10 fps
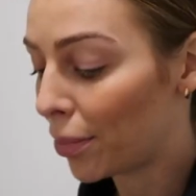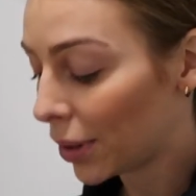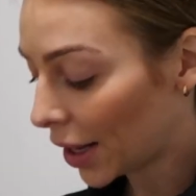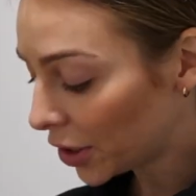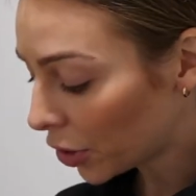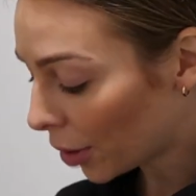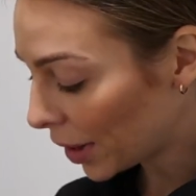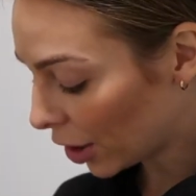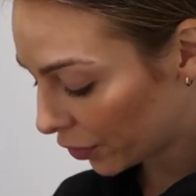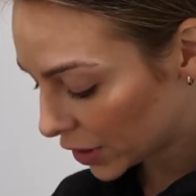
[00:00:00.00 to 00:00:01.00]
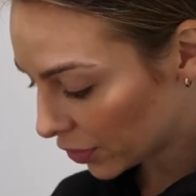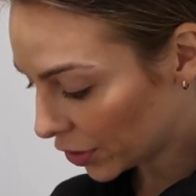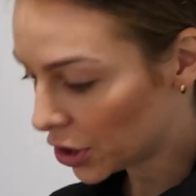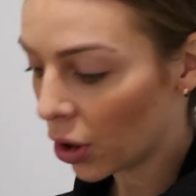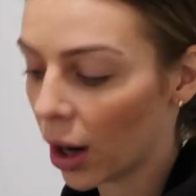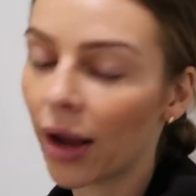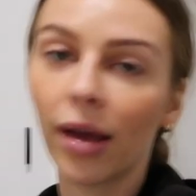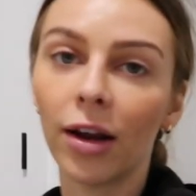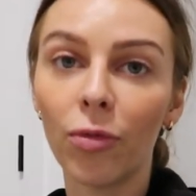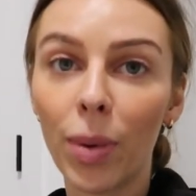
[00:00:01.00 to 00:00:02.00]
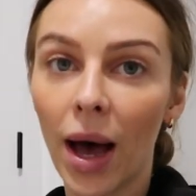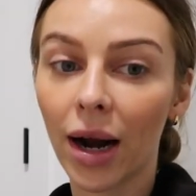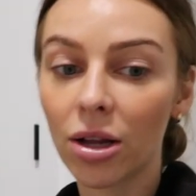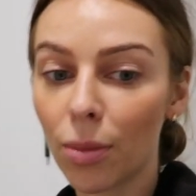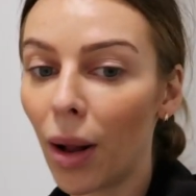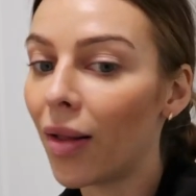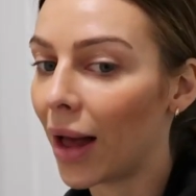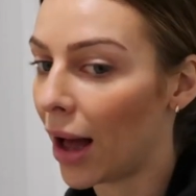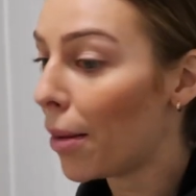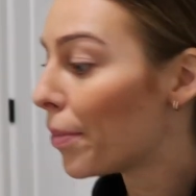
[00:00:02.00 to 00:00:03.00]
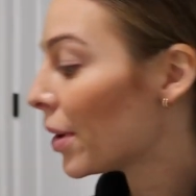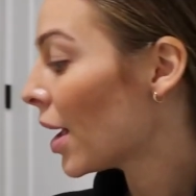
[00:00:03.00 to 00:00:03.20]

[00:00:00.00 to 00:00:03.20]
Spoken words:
I planned out all my outfits for New York and I've packed them all up.